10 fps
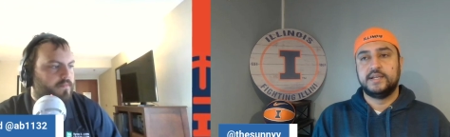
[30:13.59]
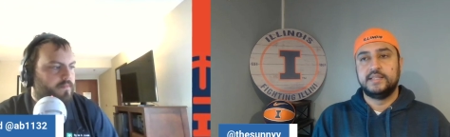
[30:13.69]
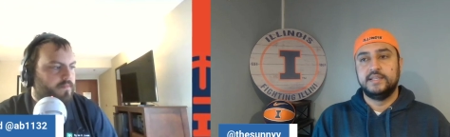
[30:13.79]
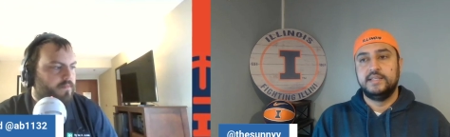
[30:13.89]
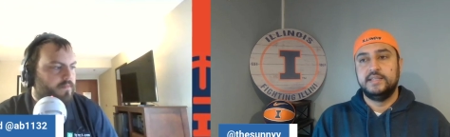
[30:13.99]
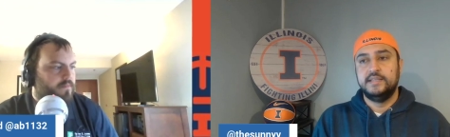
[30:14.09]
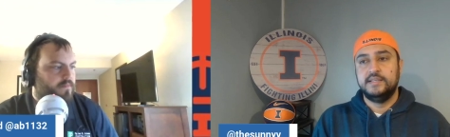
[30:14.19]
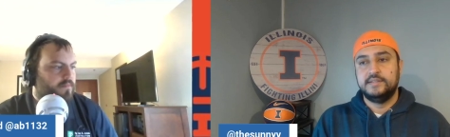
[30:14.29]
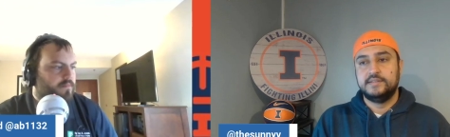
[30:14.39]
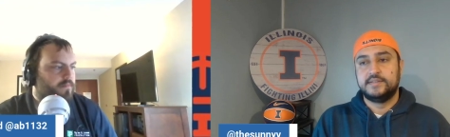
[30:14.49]
Speaker 1: I think
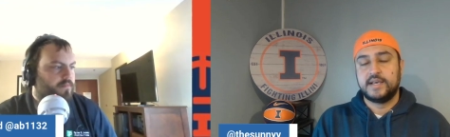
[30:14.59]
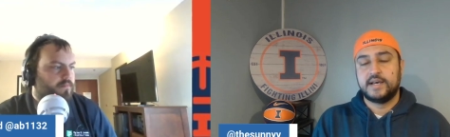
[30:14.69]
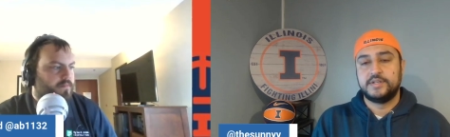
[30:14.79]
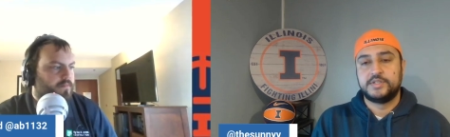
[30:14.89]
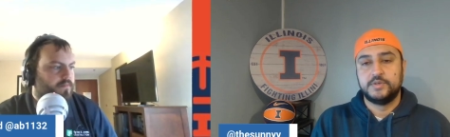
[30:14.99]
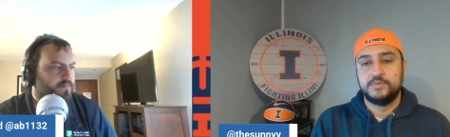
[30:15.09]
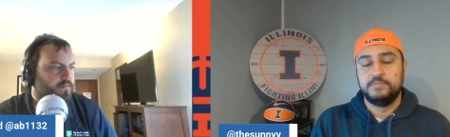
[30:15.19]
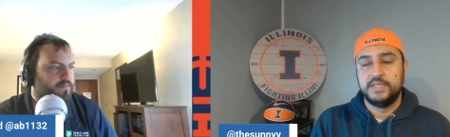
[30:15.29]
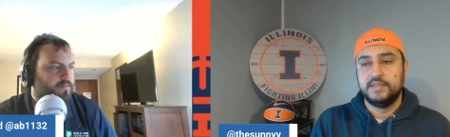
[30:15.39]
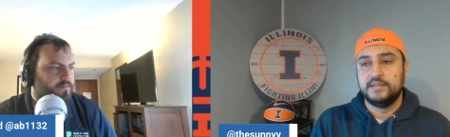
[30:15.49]
he kind of showed
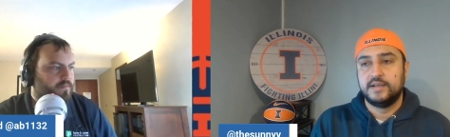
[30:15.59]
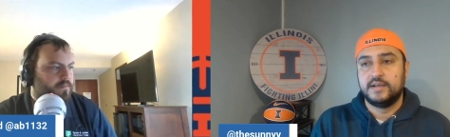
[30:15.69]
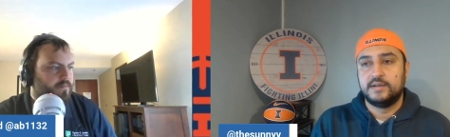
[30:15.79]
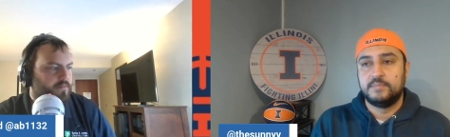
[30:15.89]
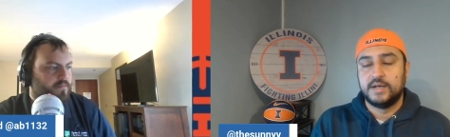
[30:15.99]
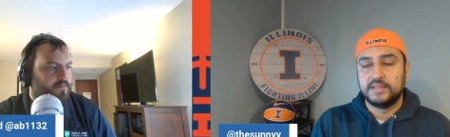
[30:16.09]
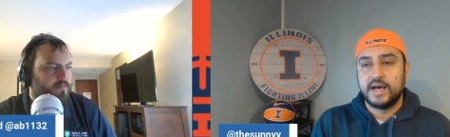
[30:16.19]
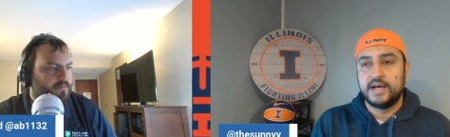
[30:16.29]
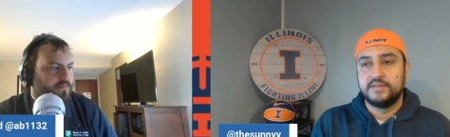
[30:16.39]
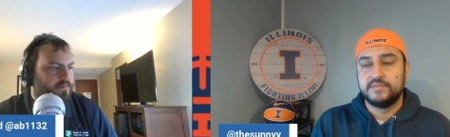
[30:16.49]
me um, a
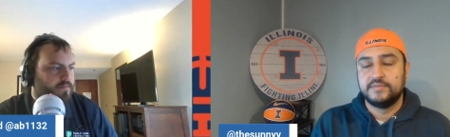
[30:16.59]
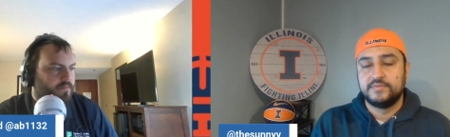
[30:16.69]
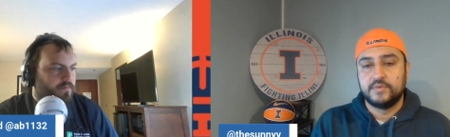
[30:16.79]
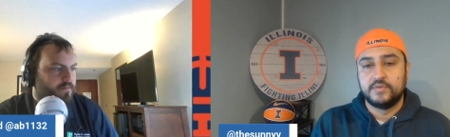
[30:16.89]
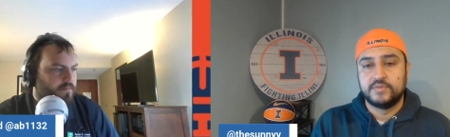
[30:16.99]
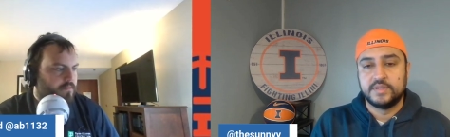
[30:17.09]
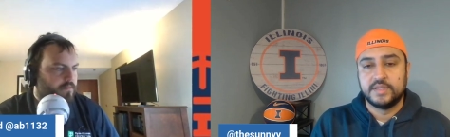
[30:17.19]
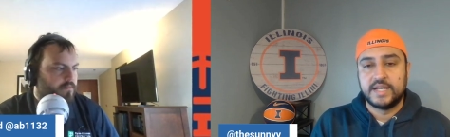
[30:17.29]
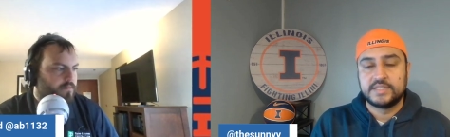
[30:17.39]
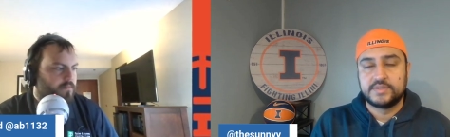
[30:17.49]
lot over the
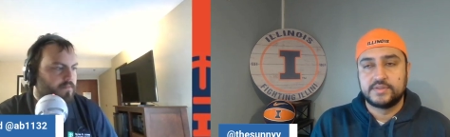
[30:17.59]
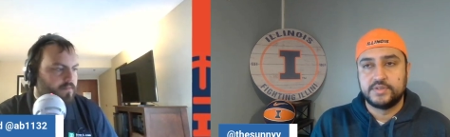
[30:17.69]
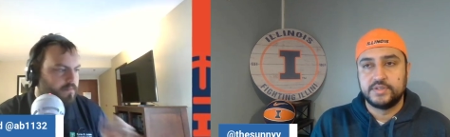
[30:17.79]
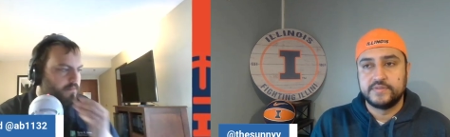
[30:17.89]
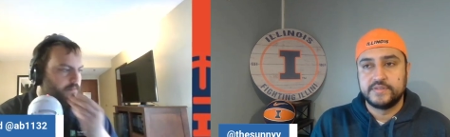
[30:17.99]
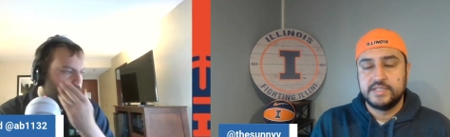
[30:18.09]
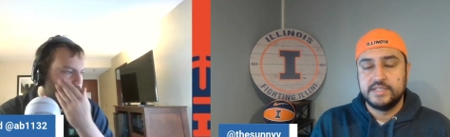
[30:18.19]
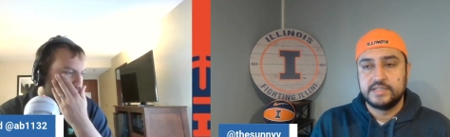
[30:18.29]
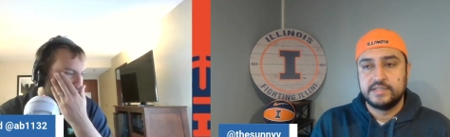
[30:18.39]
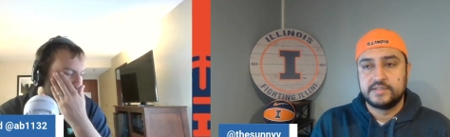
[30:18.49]
last third of the
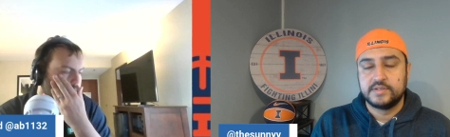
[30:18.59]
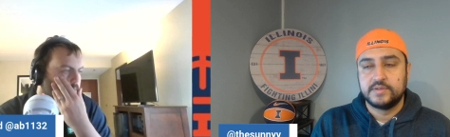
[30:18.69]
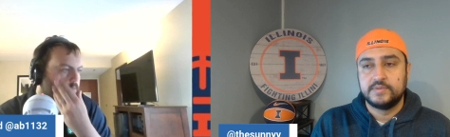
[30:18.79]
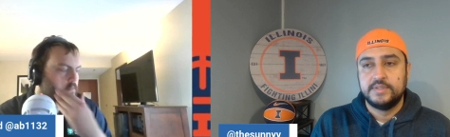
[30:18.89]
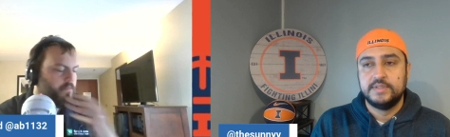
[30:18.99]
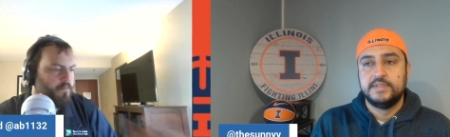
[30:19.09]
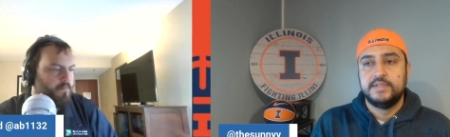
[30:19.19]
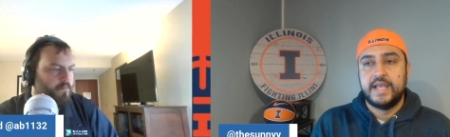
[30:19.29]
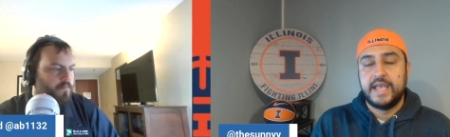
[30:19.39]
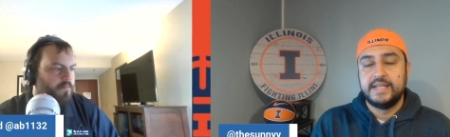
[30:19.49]
season. So,
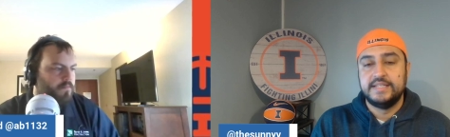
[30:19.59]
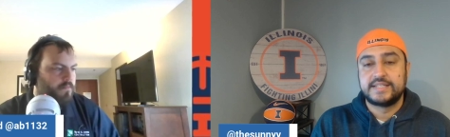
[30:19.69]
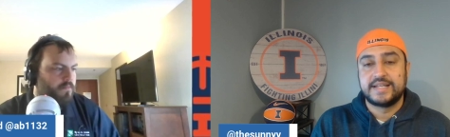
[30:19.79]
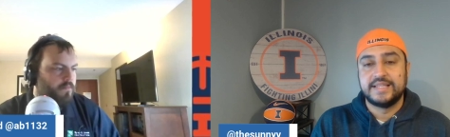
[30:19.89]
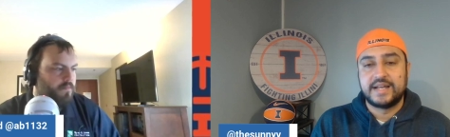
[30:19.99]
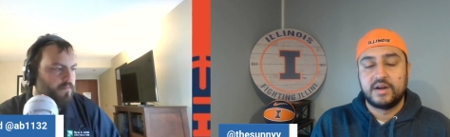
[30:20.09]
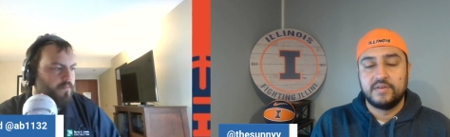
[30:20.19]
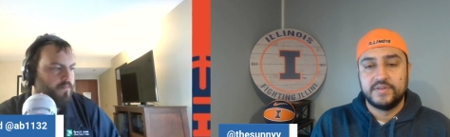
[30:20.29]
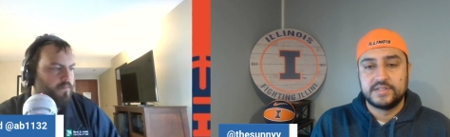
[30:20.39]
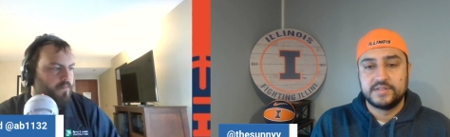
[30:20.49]
and he's got a lot of
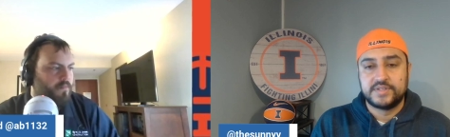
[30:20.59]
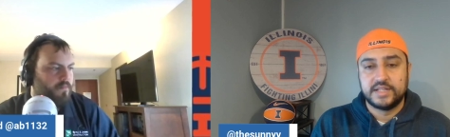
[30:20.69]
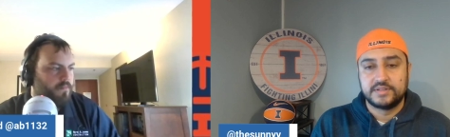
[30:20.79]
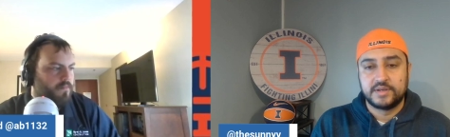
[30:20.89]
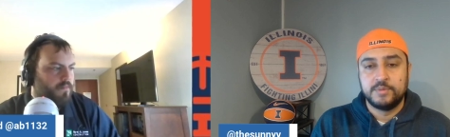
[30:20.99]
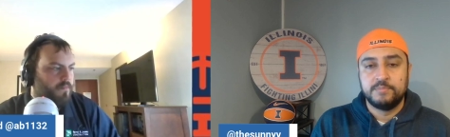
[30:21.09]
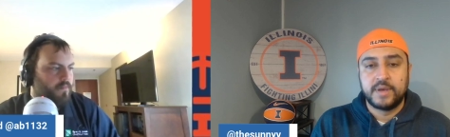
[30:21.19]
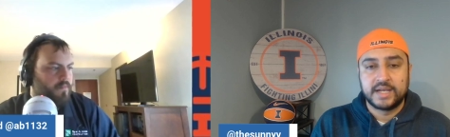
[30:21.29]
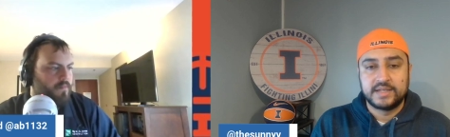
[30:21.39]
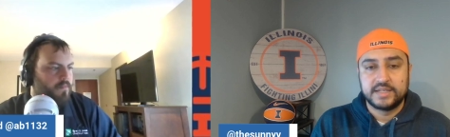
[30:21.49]
offensive talent coming
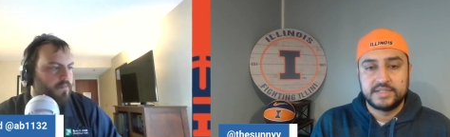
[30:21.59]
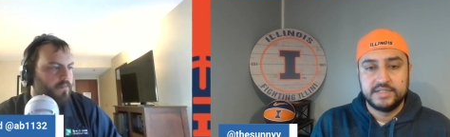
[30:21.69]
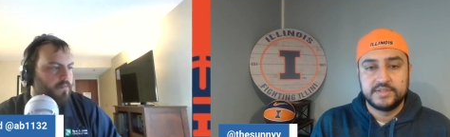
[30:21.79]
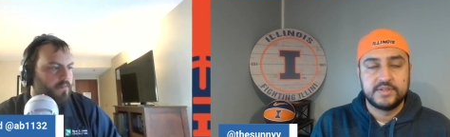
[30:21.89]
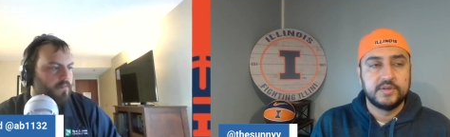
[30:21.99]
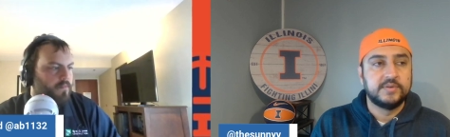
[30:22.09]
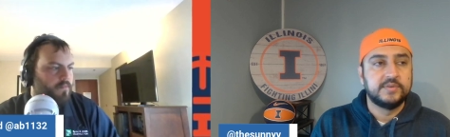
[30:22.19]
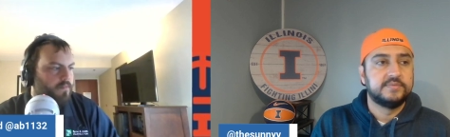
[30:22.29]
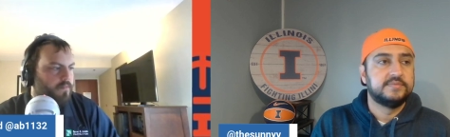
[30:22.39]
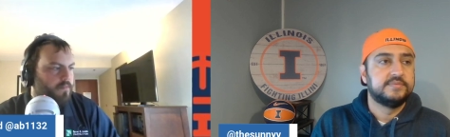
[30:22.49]
back next year. So,